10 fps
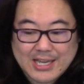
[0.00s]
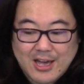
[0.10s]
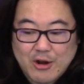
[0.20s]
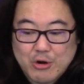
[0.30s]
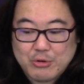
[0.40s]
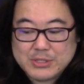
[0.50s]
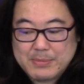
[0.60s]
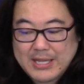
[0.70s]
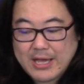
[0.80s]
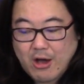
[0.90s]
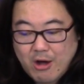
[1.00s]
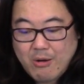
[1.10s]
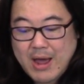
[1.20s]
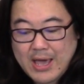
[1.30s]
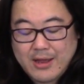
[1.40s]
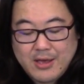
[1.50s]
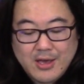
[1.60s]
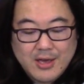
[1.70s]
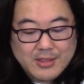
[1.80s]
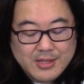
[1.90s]
Like, I would always be like, all right,
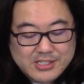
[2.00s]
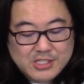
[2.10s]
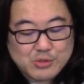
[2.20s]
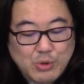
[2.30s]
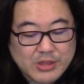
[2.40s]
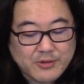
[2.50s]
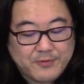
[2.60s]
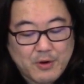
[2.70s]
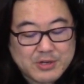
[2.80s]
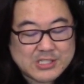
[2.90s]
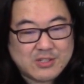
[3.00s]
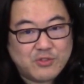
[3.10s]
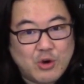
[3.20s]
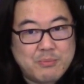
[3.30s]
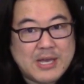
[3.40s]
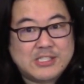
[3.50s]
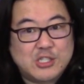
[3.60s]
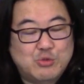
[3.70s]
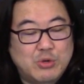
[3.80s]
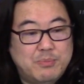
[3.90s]
this is what the focus of your
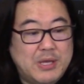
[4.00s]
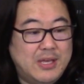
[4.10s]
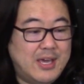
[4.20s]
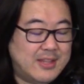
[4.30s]
message would be.